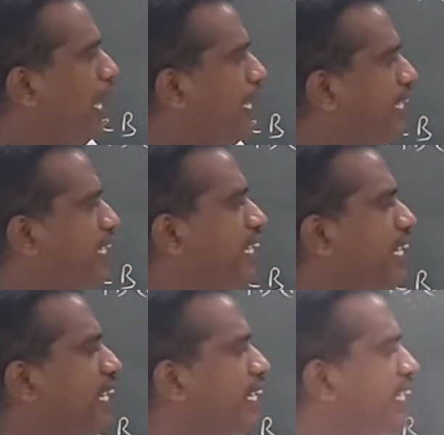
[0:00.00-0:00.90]

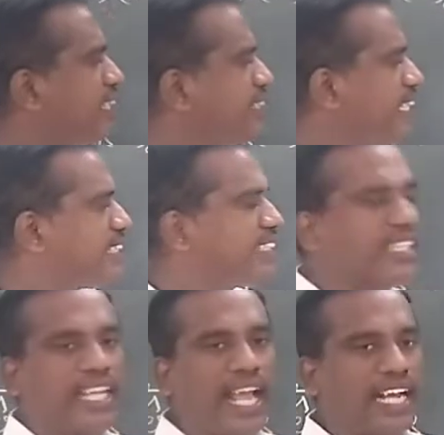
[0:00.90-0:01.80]
Here in this
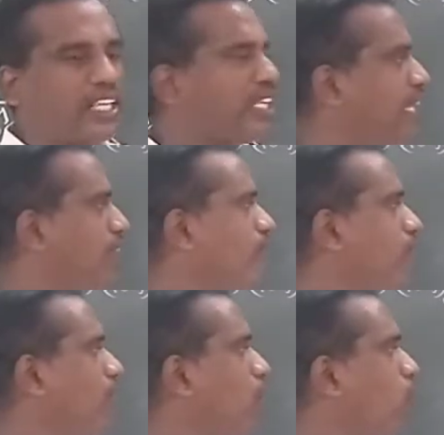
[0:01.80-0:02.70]
reaction,
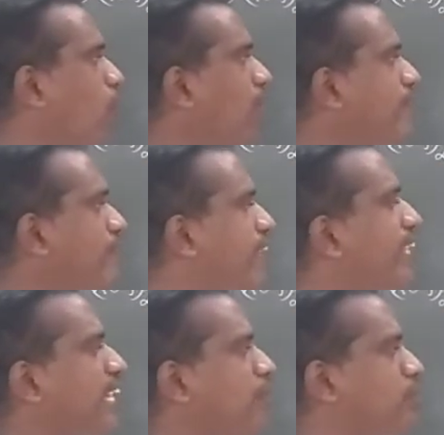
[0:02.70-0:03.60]
what we
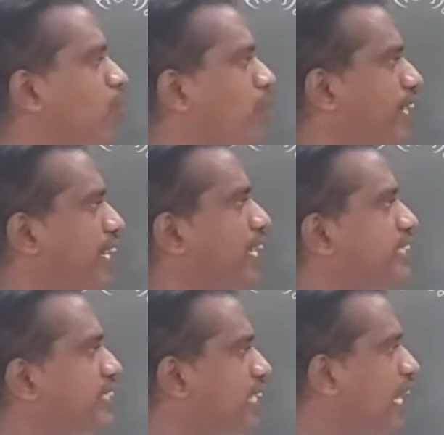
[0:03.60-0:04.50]
came to know
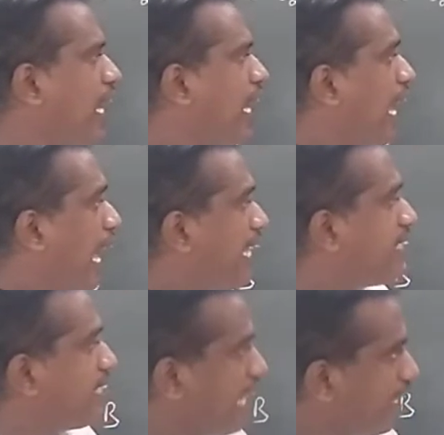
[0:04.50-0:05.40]
is at
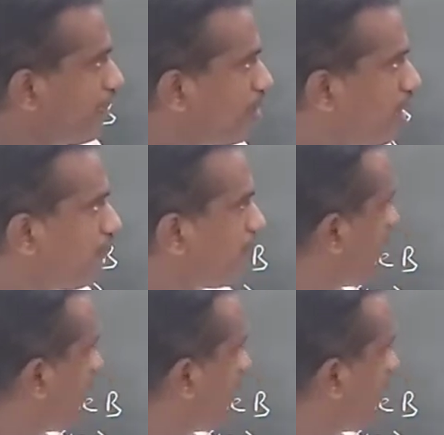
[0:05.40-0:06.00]
the end of